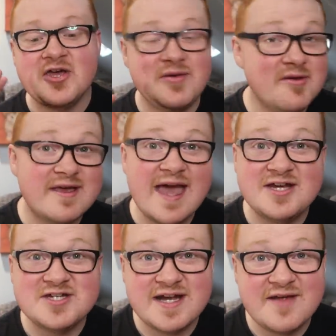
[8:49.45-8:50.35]

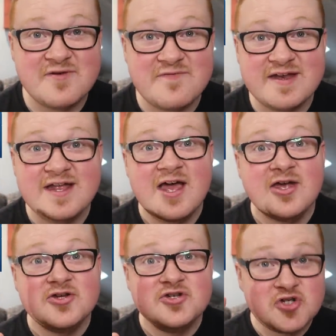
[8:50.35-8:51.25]
Communication and everything
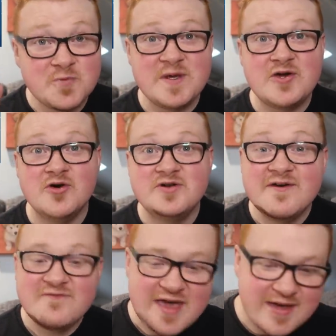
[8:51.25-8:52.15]
should be good
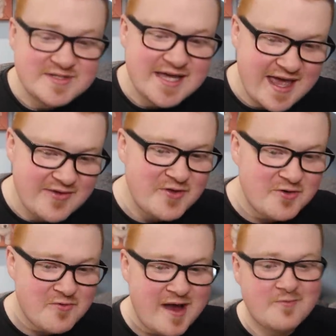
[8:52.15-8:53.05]
for him to hit the
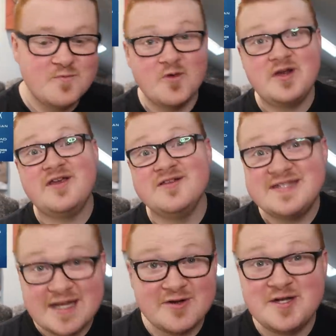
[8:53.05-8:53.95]
ground running.
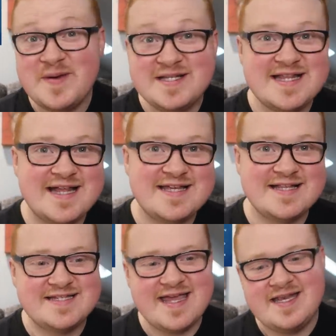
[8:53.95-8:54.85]
Considering he's been to the
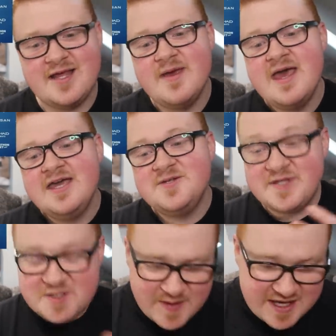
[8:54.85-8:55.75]
Etihad Stadium, he's
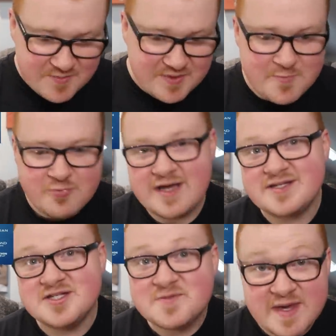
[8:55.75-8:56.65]
been speaking with the
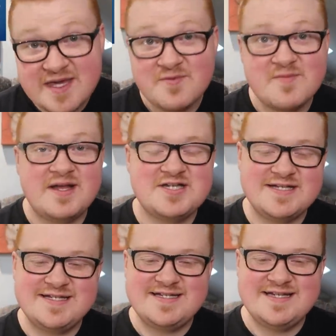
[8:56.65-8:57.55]
press and speaking with
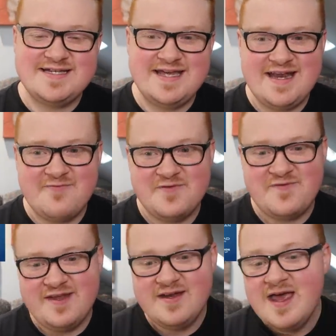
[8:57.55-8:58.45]
Manchester City and
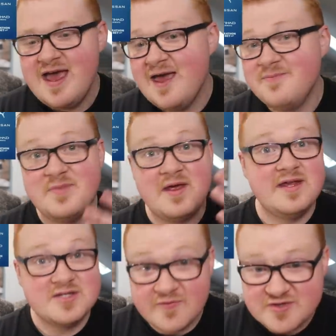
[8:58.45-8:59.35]
everything, and
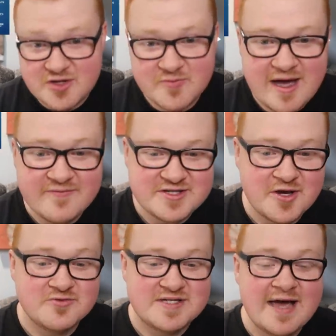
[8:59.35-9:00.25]
he's obviously come out of his
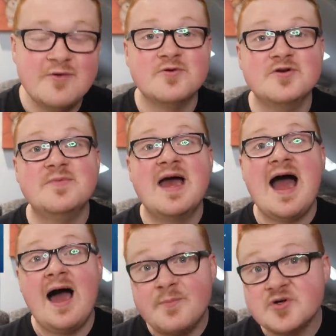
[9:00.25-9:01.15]
hotel room,
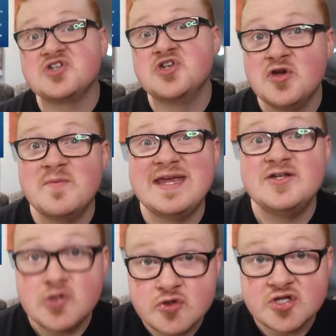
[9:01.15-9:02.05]
I presume he
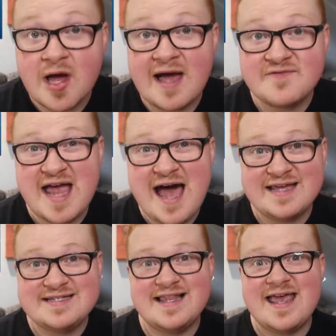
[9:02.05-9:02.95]
does not have to
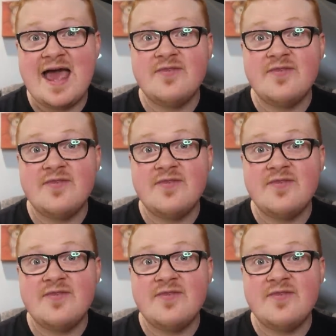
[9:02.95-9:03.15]
isolate